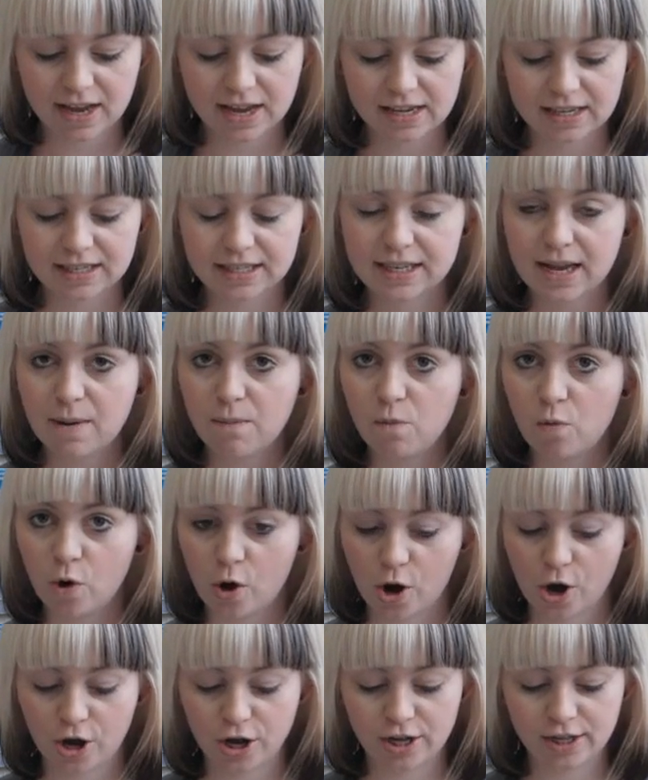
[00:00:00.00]
Some
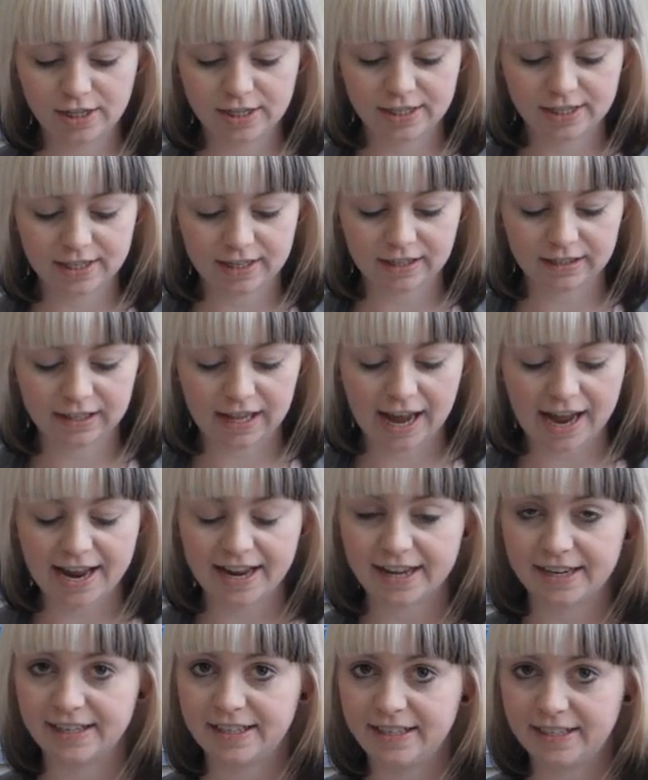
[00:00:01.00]
words
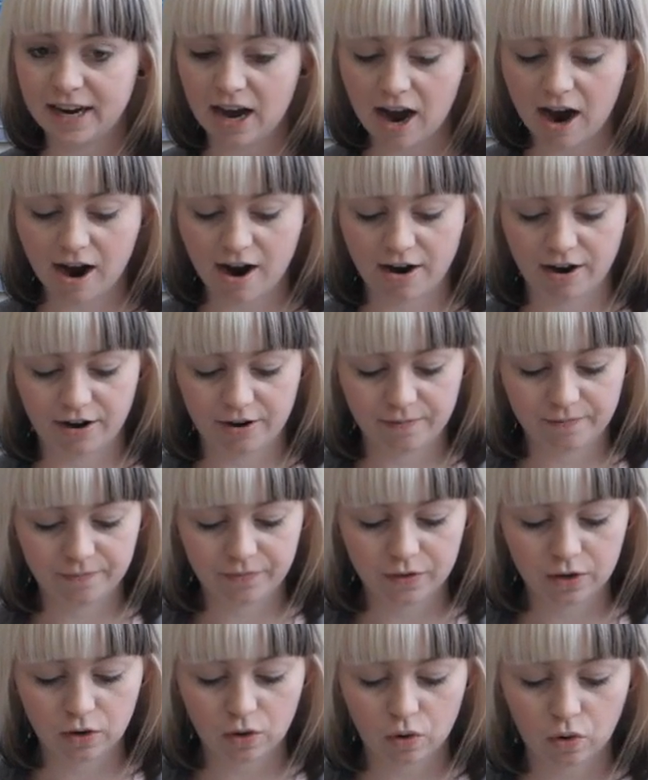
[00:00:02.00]
like darn
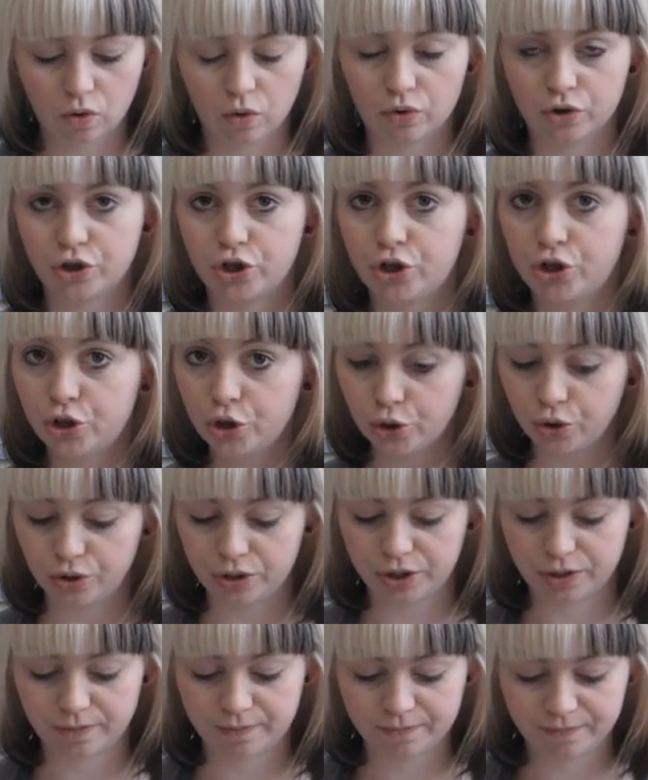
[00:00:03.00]
or
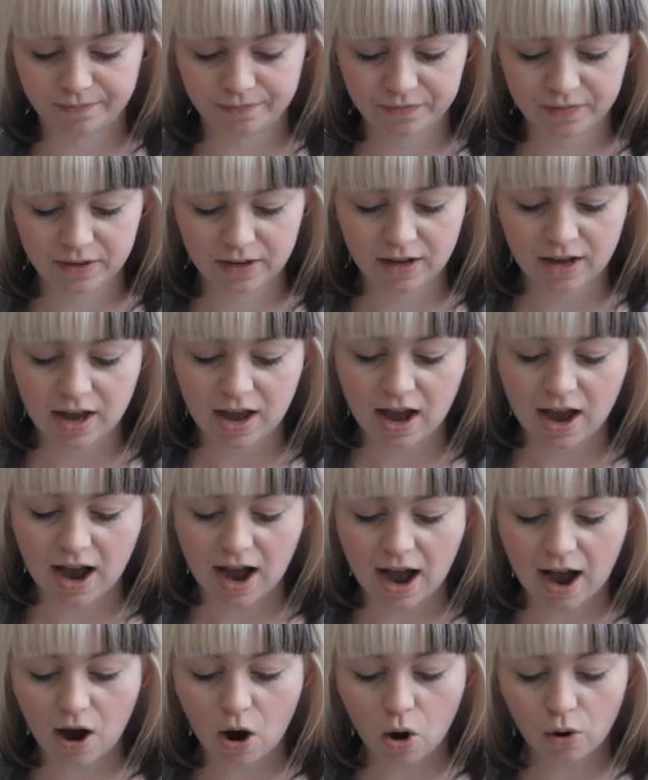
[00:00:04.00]
shoot
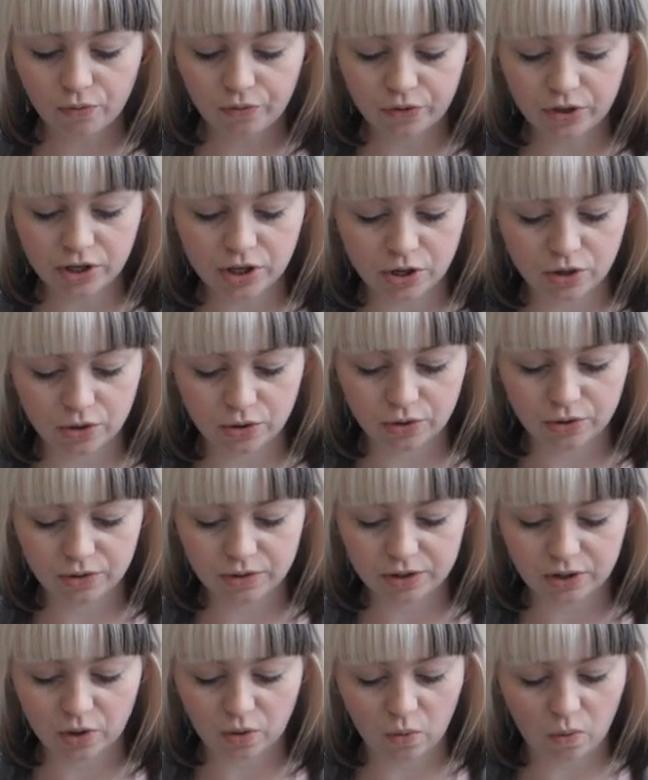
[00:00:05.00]
are often
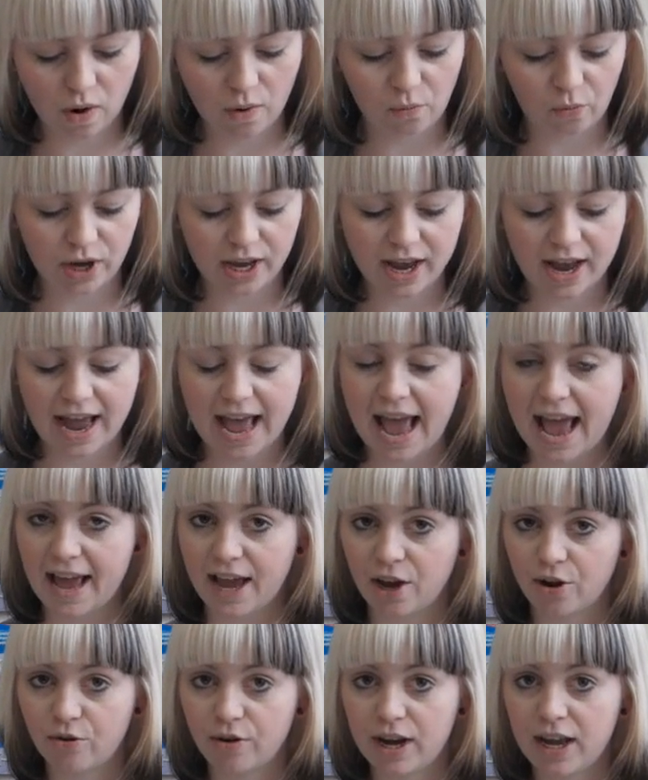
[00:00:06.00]
used when we are
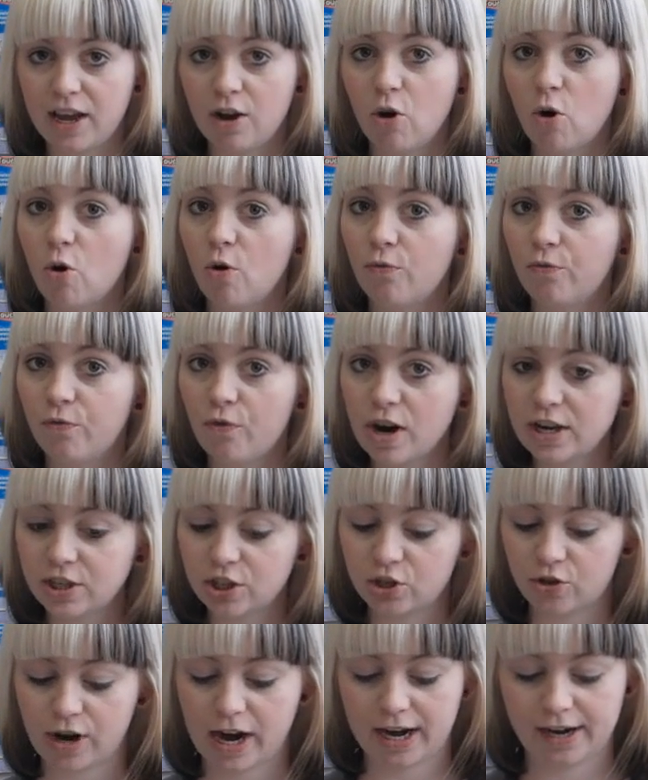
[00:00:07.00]
angry or
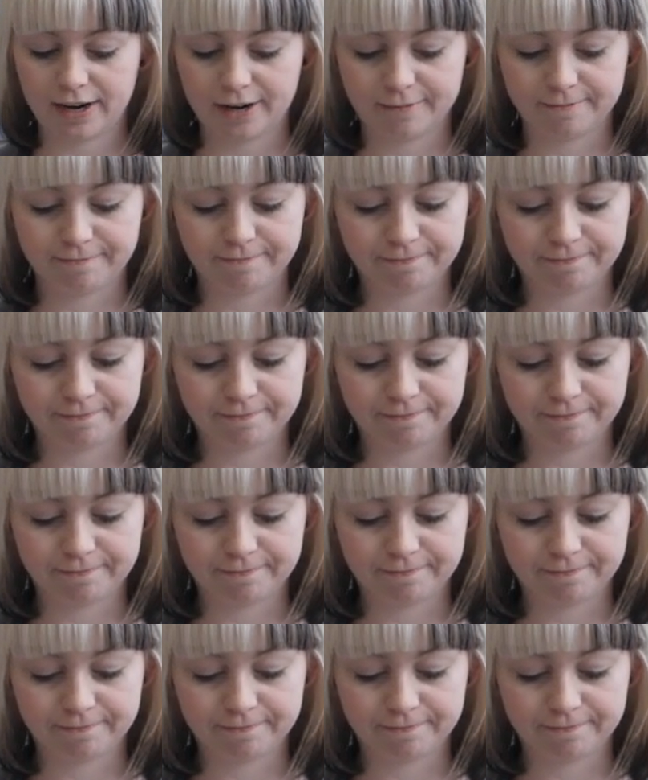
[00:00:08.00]
frustrated.